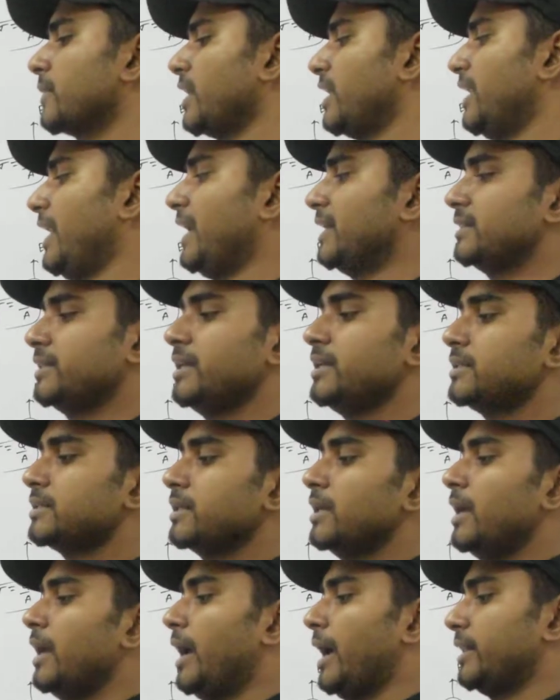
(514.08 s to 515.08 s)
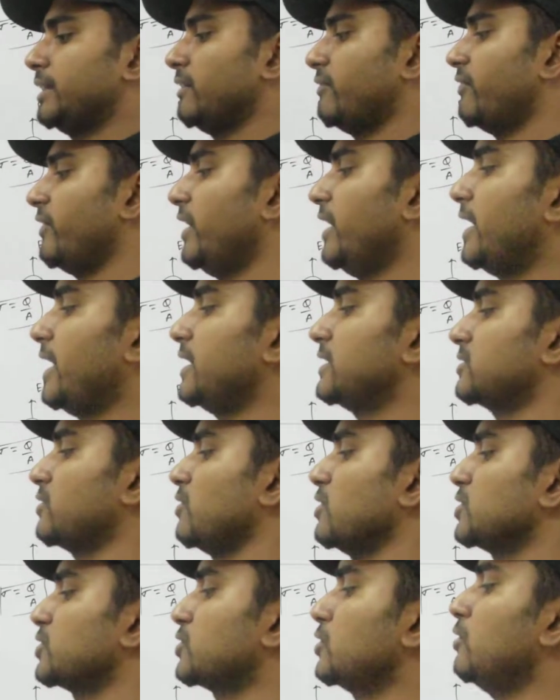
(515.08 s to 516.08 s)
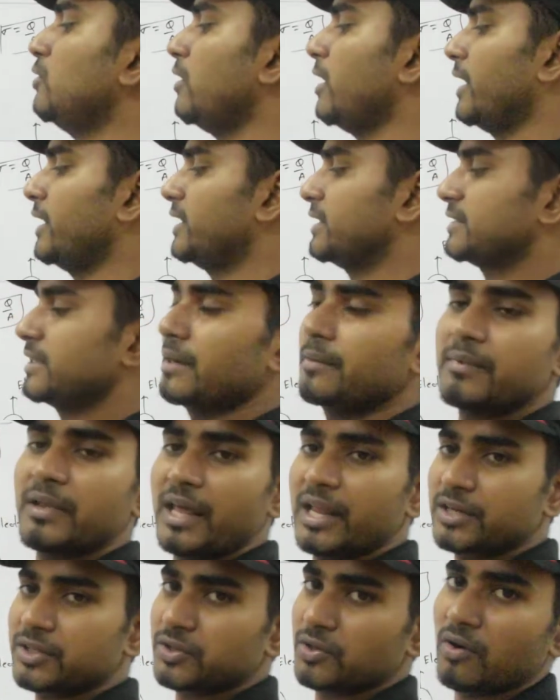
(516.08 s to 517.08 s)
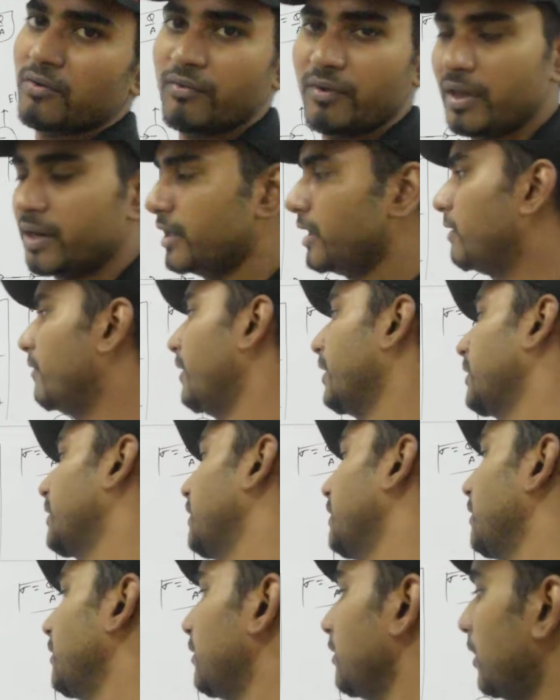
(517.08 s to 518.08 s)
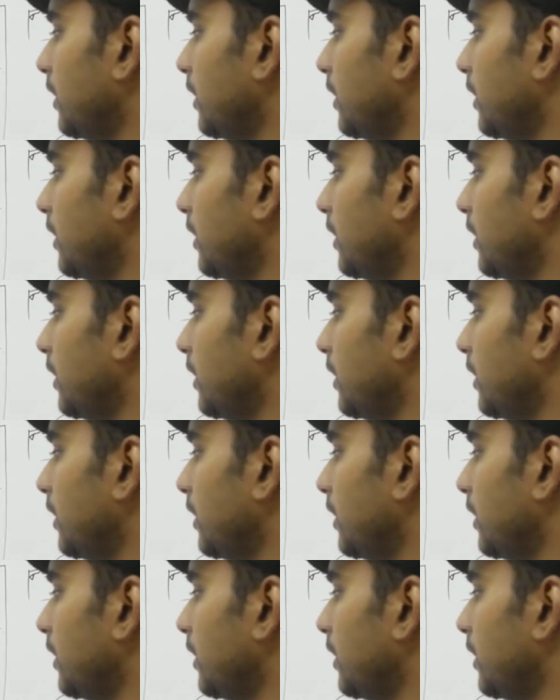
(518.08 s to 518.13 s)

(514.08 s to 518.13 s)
like this, and the field lines also are in the same direction of area vector.